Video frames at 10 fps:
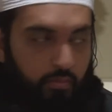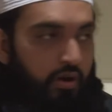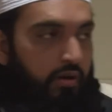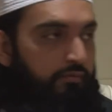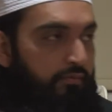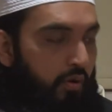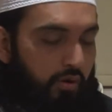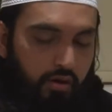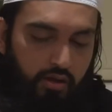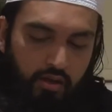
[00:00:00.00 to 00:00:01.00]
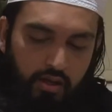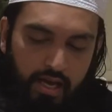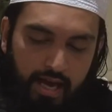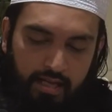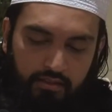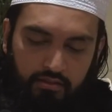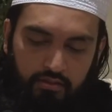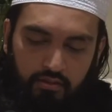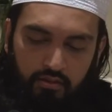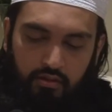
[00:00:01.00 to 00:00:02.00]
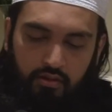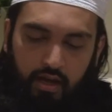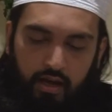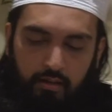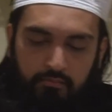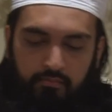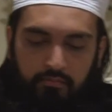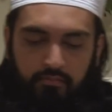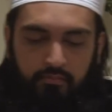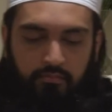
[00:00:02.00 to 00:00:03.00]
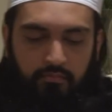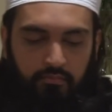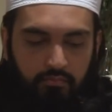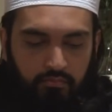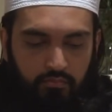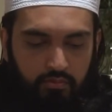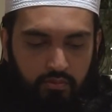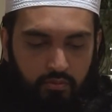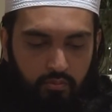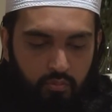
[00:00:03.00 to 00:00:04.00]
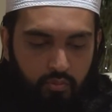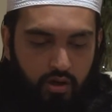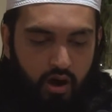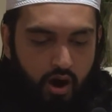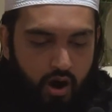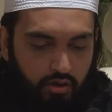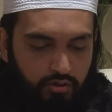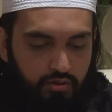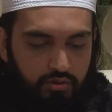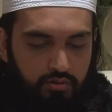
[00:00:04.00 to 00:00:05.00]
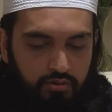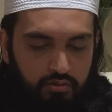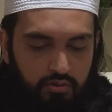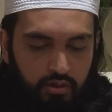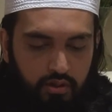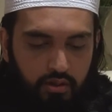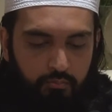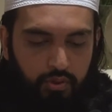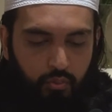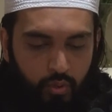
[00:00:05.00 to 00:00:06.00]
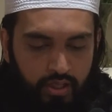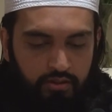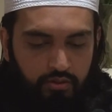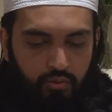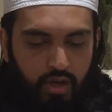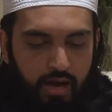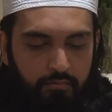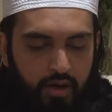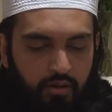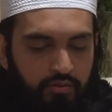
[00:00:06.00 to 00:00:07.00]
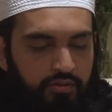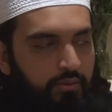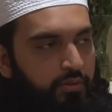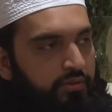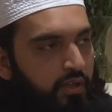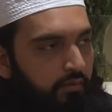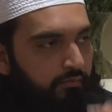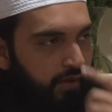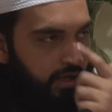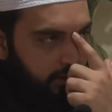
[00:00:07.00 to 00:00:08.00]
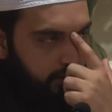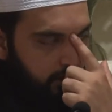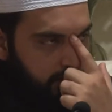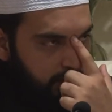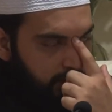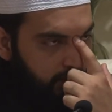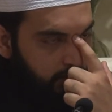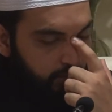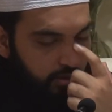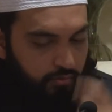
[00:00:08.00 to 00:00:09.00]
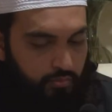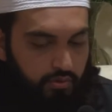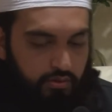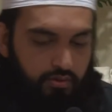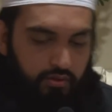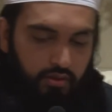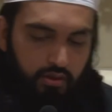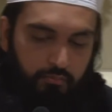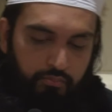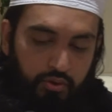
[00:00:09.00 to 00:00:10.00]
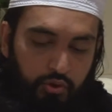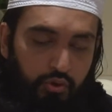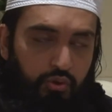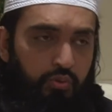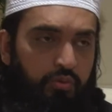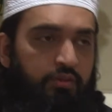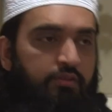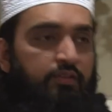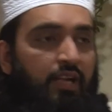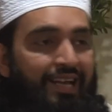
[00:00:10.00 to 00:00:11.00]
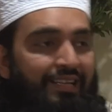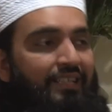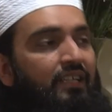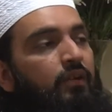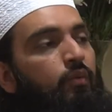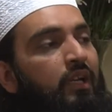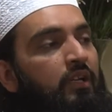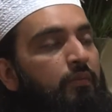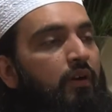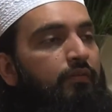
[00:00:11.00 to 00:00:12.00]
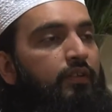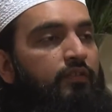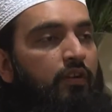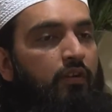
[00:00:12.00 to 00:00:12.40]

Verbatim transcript: were full and um, were arched. Between the two eyebrows there was a vein which would protrude slightly when the Prophet